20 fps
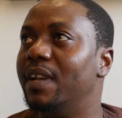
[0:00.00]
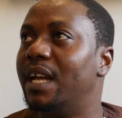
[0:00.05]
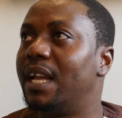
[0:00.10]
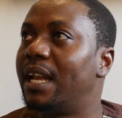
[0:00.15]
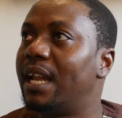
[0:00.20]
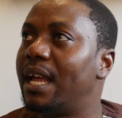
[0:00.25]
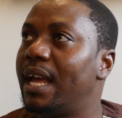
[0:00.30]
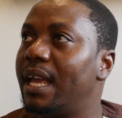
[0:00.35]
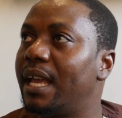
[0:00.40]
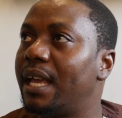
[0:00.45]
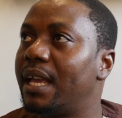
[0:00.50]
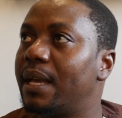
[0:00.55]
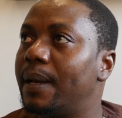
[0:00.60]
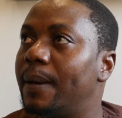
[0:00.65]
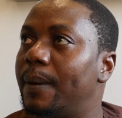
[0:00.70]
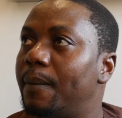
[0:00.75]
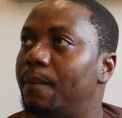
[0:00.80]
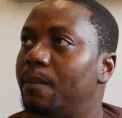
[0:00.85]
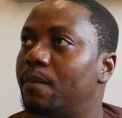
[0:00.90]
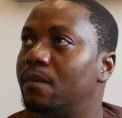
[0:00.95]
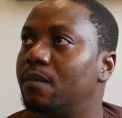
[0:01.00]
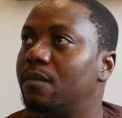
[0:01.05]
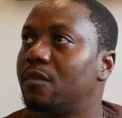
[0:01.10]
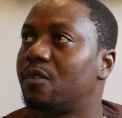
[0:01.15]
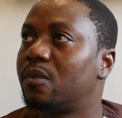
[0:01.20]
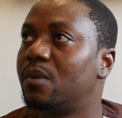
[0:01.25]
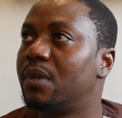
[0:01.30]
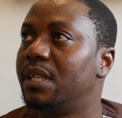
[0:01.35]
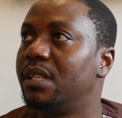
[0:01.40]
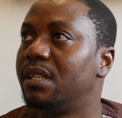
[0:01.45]
done like
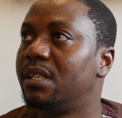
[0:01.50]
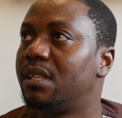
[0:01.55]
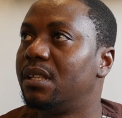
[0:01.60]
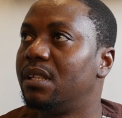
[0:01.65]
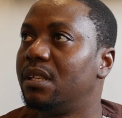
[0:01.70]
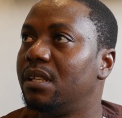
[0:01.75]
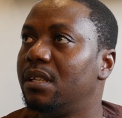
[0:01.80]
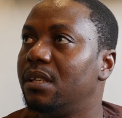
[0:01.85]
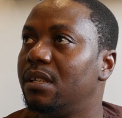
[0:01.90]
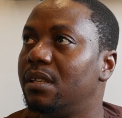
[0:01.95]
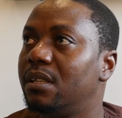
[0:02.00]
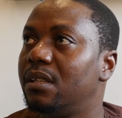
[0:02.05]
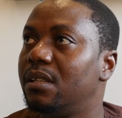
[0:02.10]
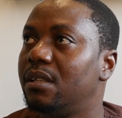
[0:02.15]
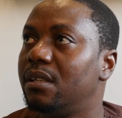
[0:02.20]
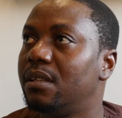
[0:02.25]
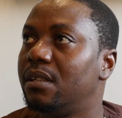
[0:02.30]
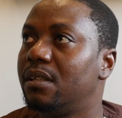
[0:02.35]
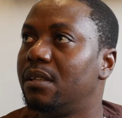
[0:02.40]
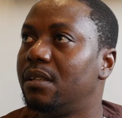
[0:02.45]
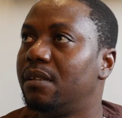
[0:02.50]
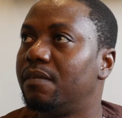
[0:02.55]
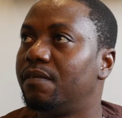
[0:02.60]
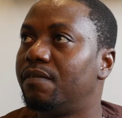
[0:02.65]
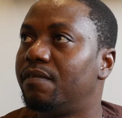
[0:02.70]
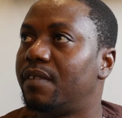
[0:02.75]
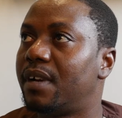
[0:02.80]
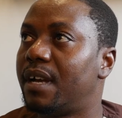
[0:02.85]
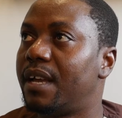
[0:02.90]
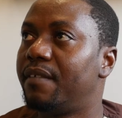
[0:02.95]

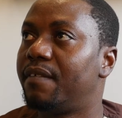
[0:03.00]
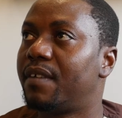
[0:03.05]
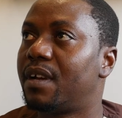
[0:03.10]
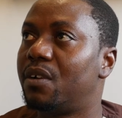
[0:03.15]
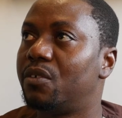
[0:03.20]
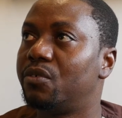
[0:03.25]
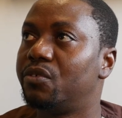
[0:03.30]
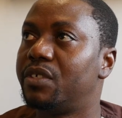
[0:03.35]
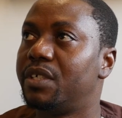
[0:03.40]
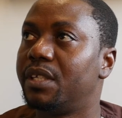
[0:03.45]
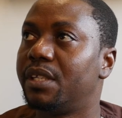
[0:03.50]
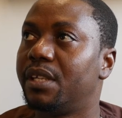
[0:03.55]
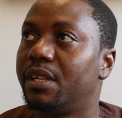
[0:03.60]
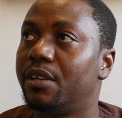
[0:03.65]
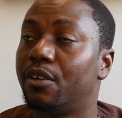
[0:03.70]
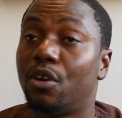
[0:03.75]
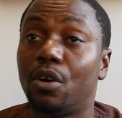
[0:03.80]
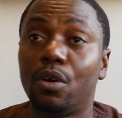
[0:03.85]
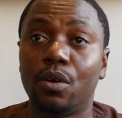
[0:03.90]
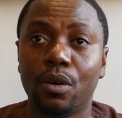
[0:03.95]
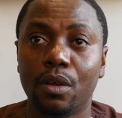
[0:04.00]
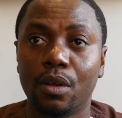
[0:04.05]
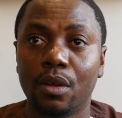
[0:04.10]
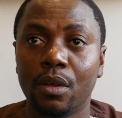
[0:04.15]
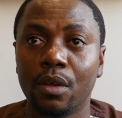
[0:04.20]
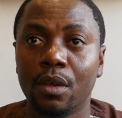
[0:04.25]
25 countries in all.